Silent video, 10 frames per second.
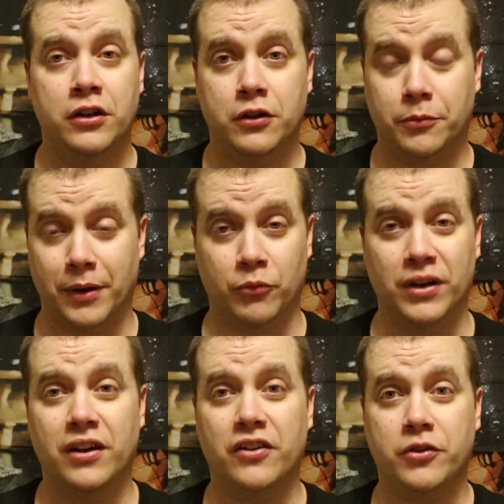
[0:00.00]
It's been
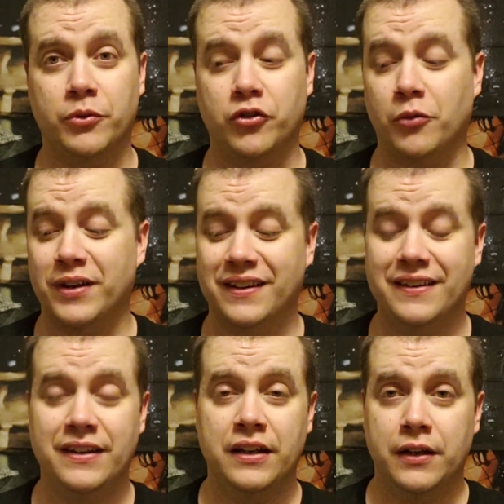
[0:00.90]
Real Honesty with Jonn
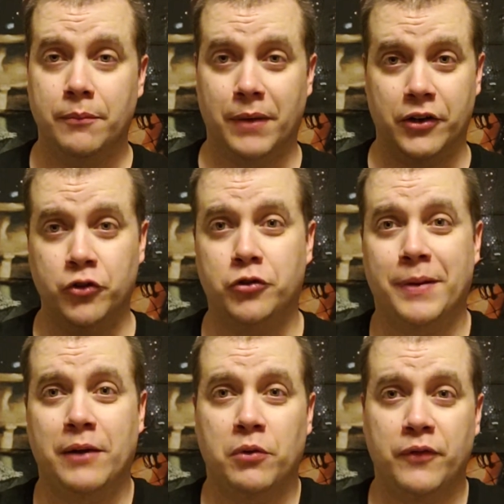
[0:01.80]
Ritland, my New
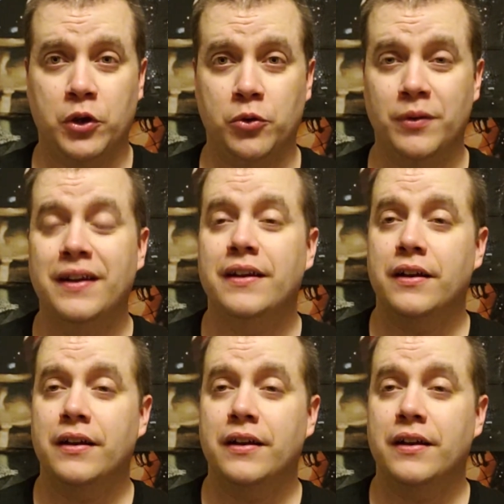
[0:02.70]
Japan review.